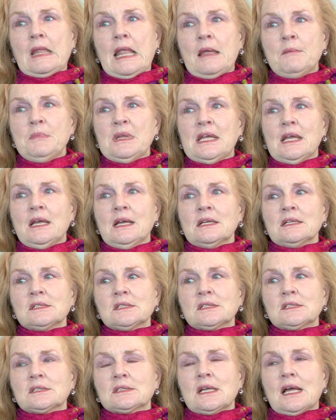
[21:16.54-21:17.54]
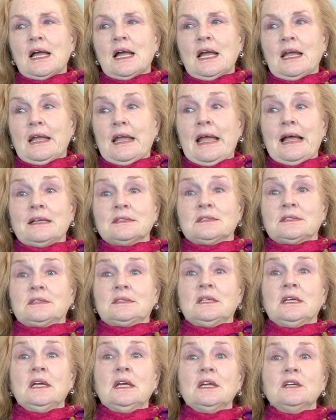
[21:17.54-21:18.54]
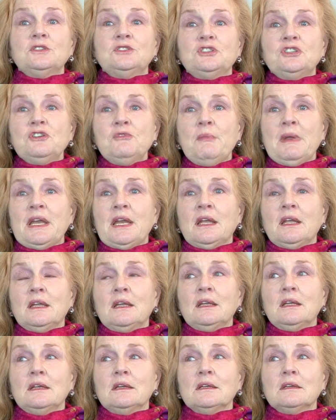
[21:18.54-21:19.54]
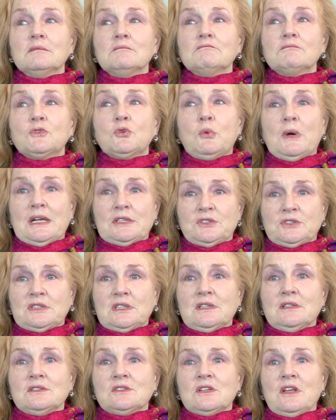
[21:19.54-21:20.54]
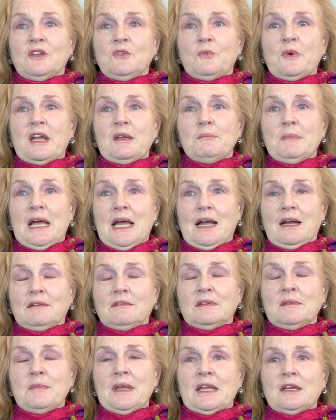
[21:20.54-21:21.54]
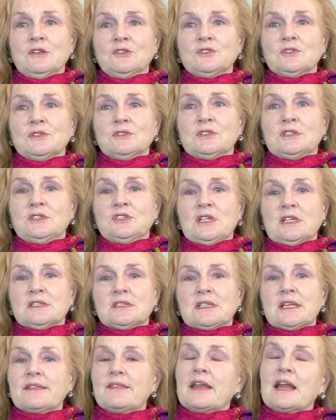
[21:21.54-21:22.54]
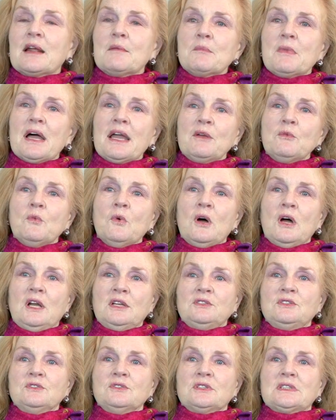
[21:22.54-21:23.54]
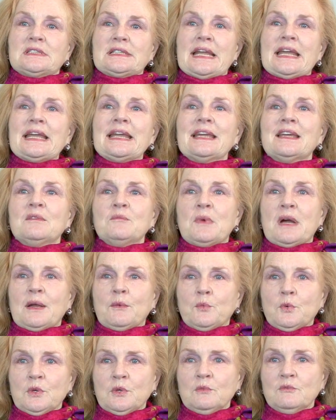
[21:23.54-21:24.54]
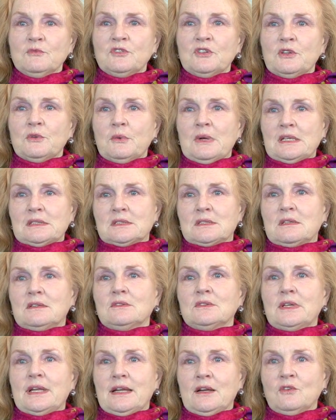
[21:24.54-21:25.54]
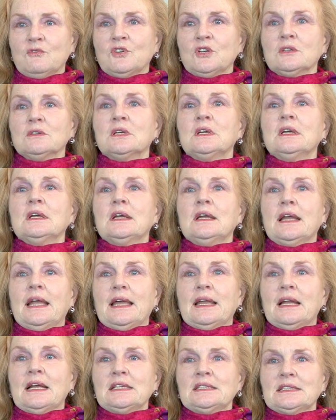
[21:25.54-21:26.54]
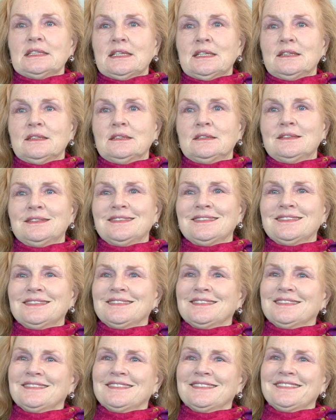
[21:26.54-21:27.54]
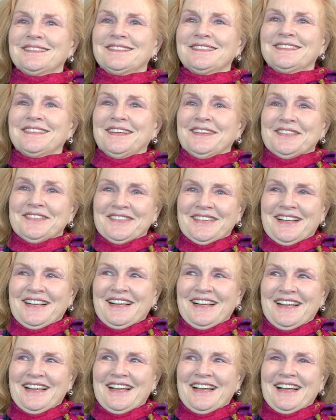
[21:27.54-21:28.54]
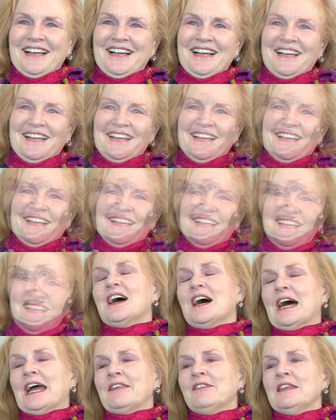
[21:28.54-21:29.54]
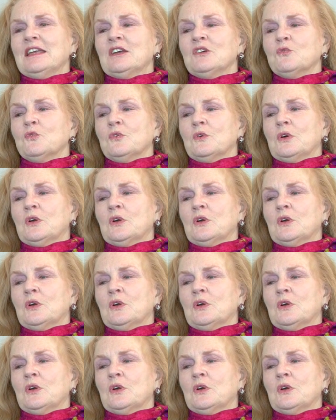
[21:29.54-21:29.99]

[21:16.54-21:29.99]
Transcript: and because I asked too many questions on the way back, the manager suggested that I might want to stay in my room for the rest of the layover, and I did. I think